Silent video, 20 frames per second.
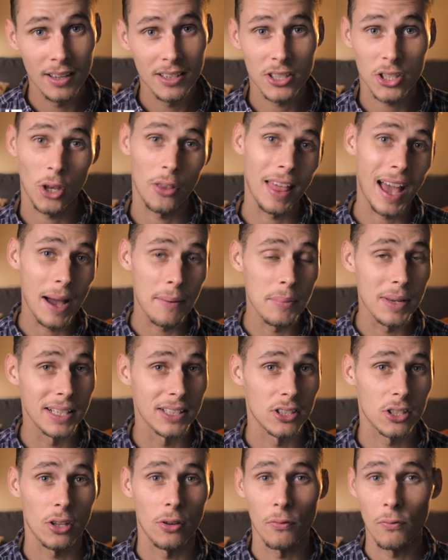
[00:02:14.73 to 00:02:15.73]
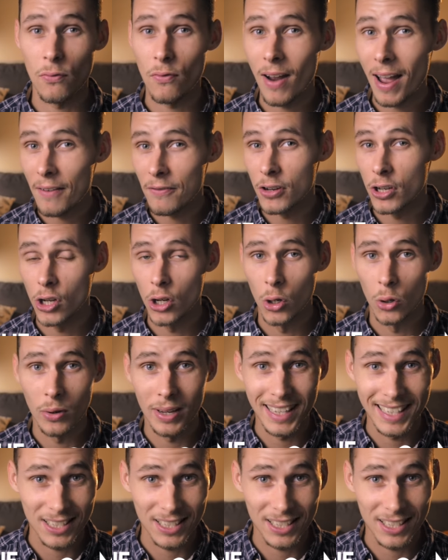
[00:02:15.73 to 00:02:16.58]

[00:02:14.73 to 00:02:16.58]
So that means that revenue